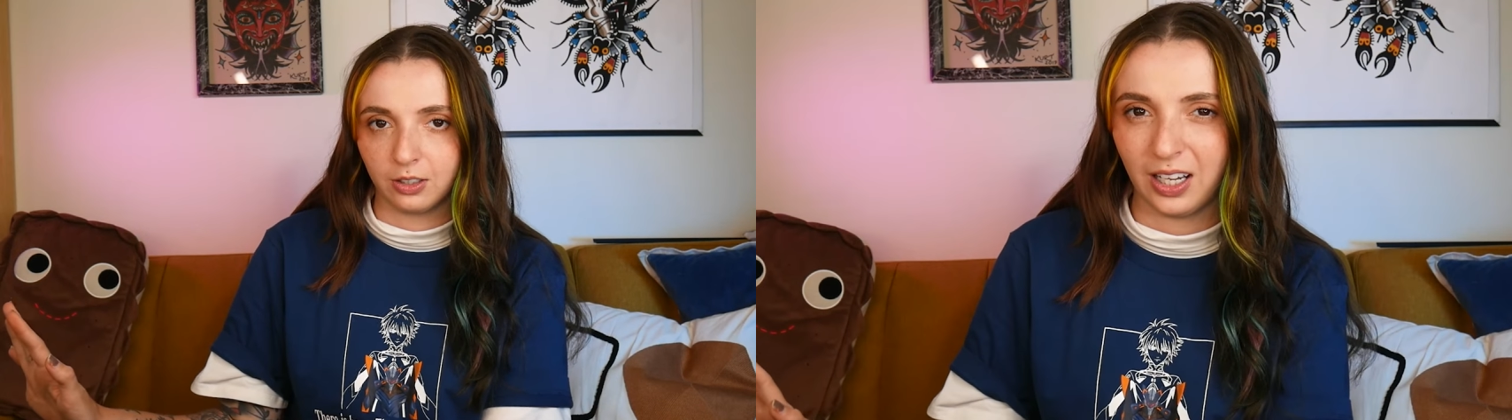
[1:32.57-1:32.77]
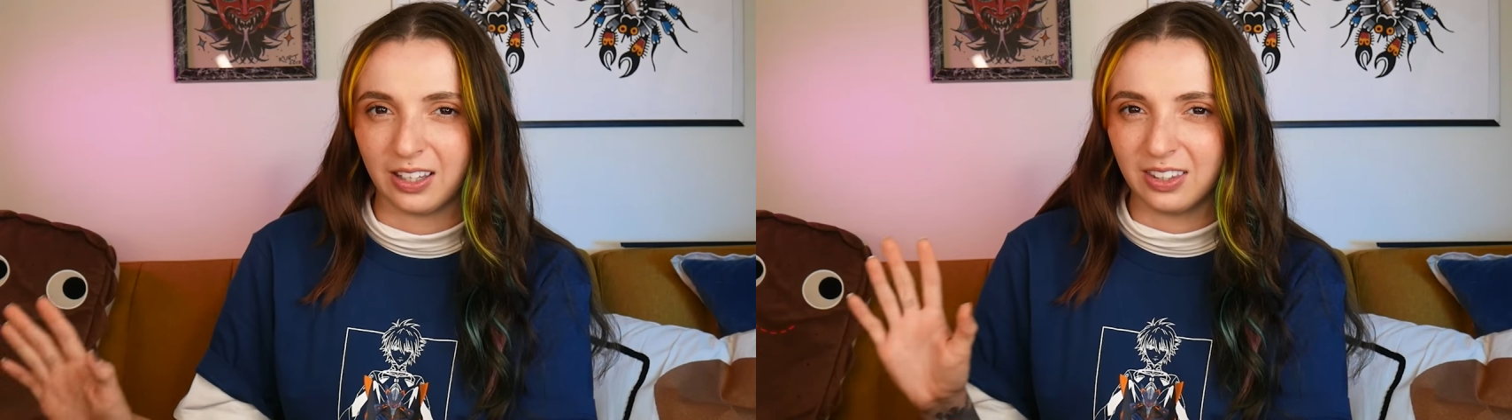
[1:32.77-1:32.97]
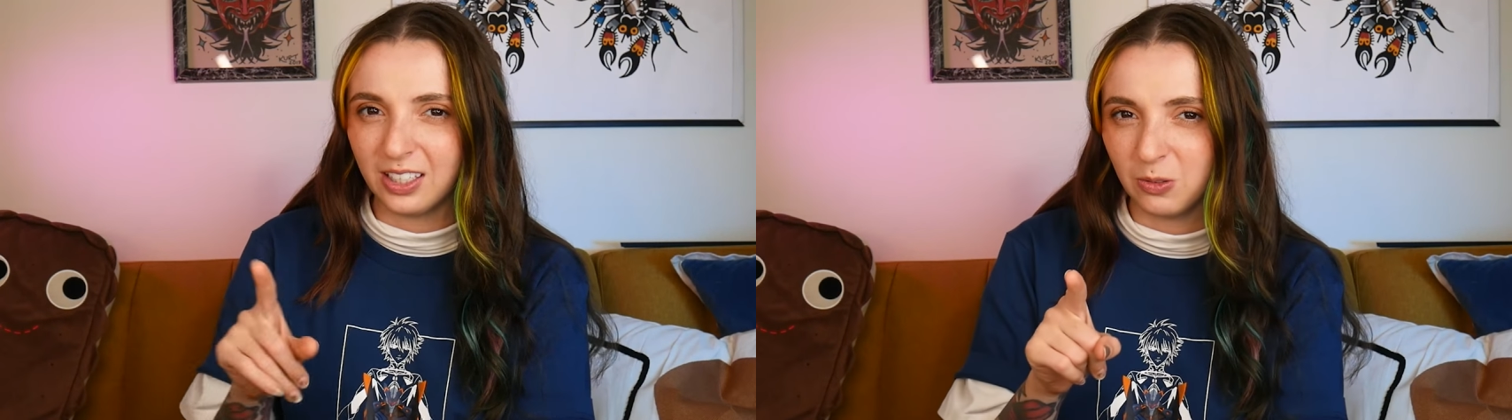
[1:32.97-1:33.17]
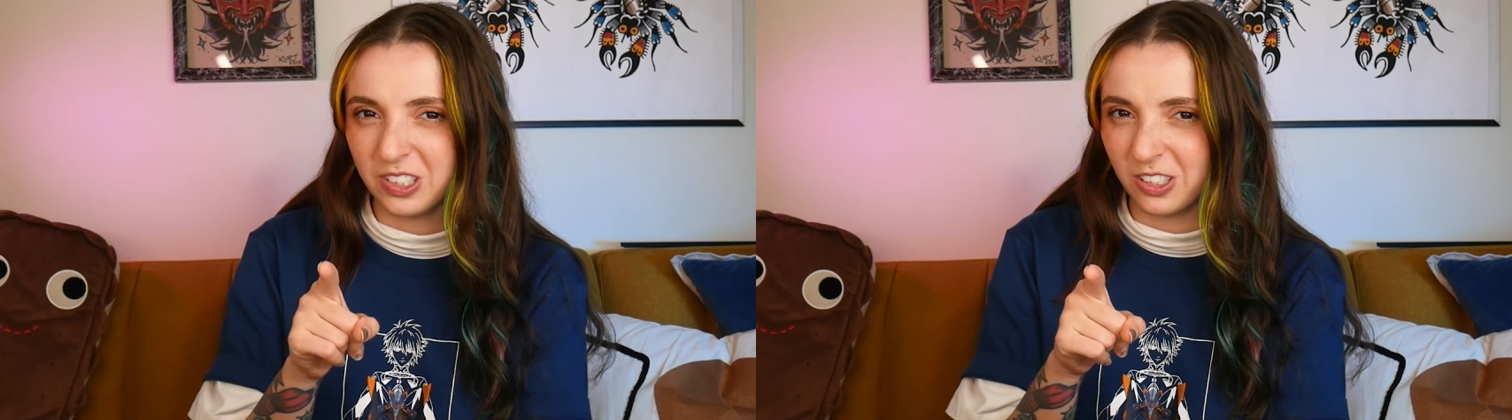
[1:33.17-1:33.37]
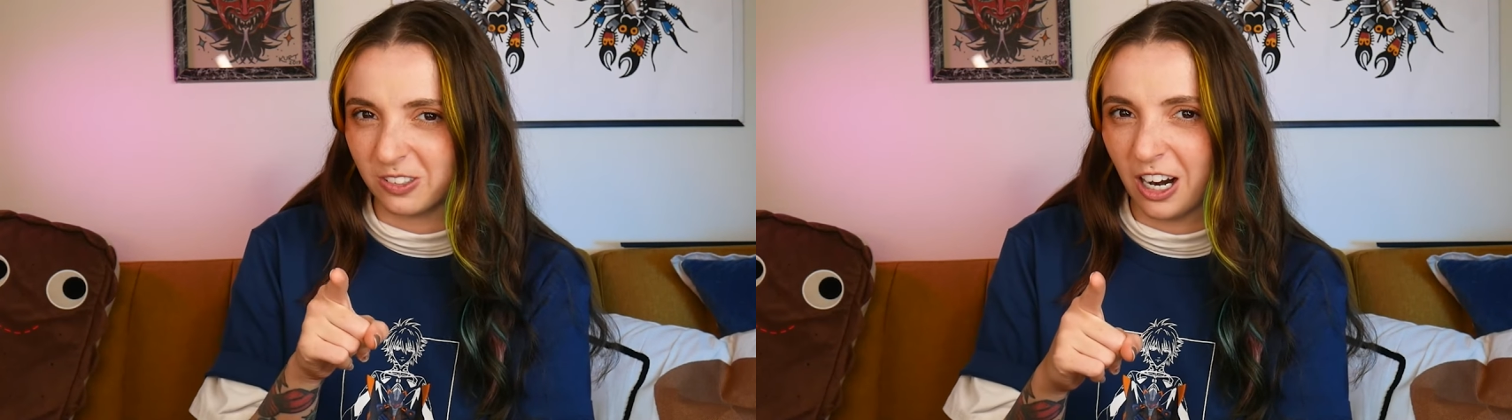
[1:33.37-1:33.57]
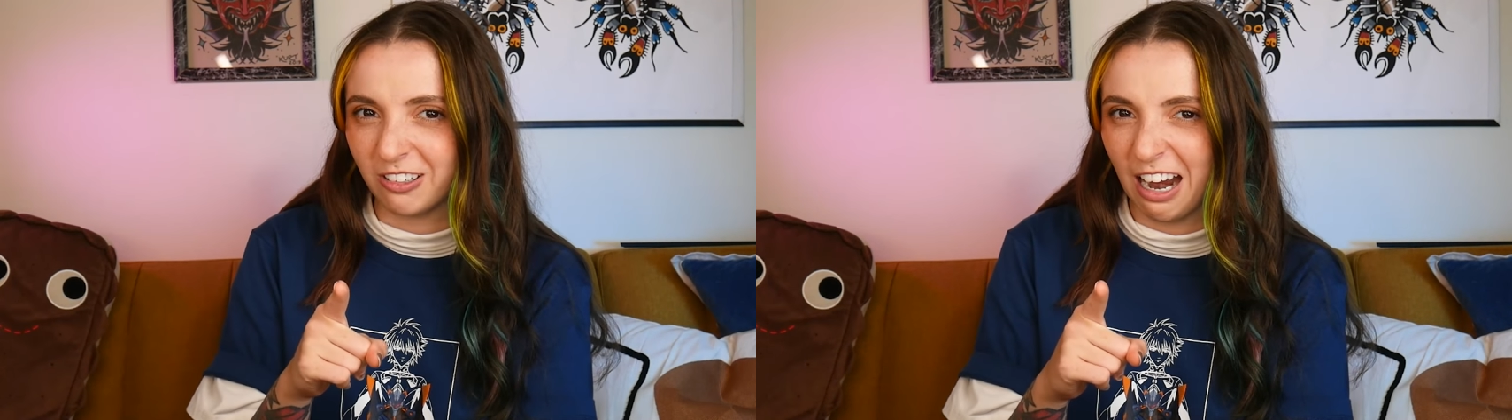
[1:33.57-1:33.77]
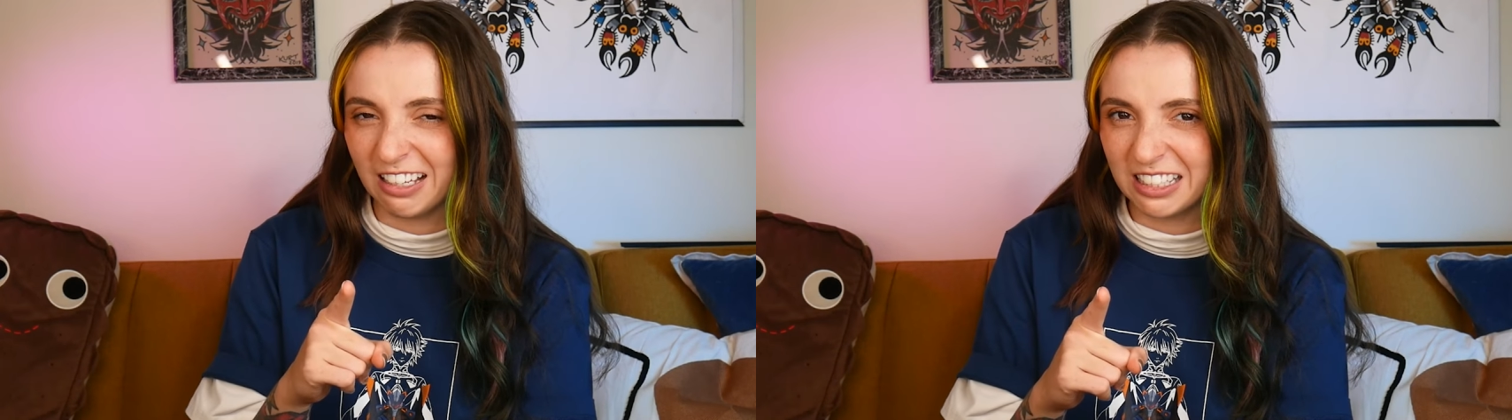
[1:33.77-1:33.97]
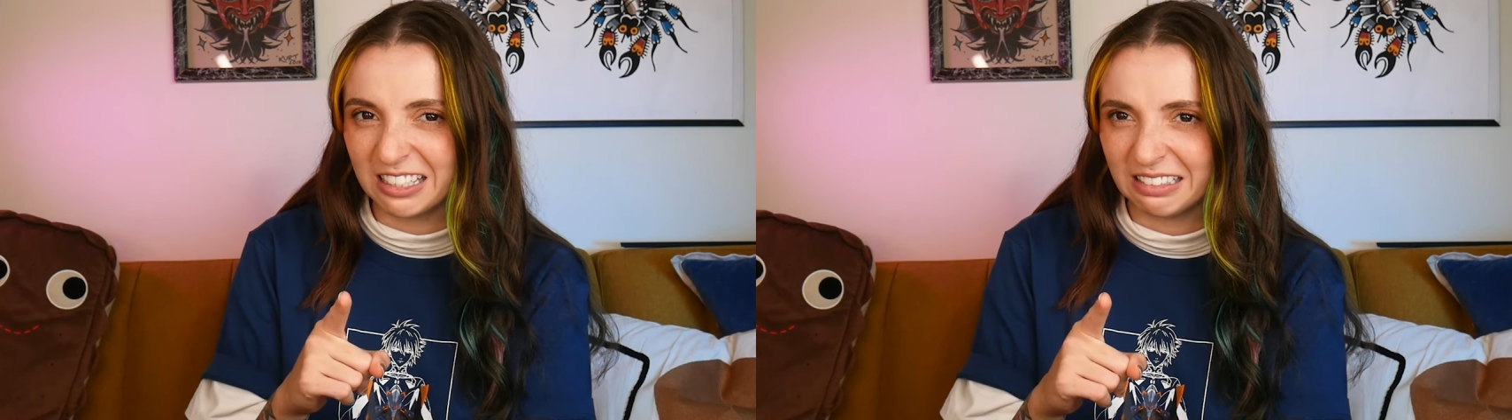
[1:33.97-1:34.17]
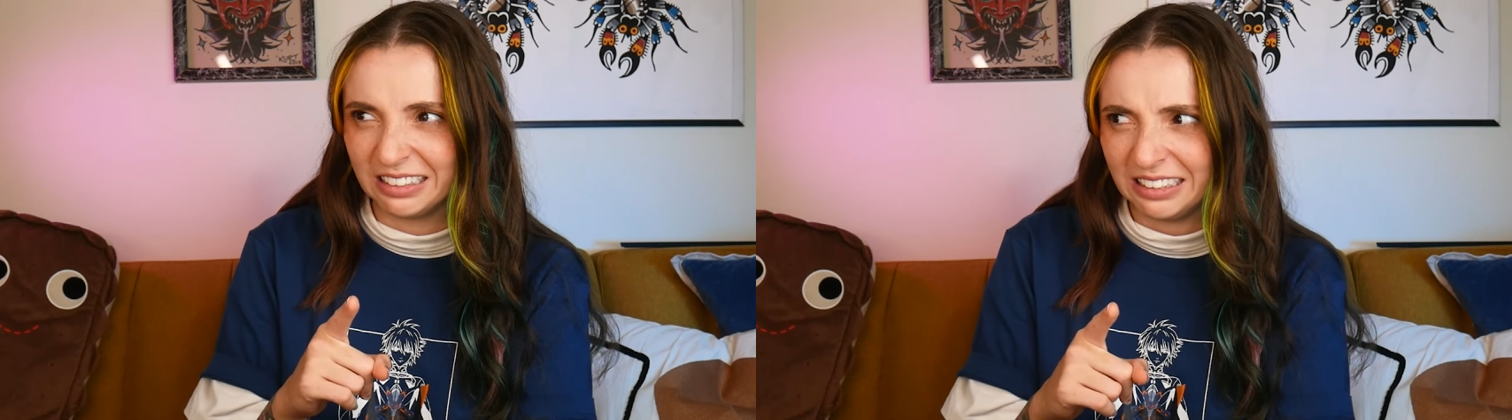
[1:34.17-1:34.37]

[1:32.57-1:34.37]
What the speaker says: I think it was the Rugrats.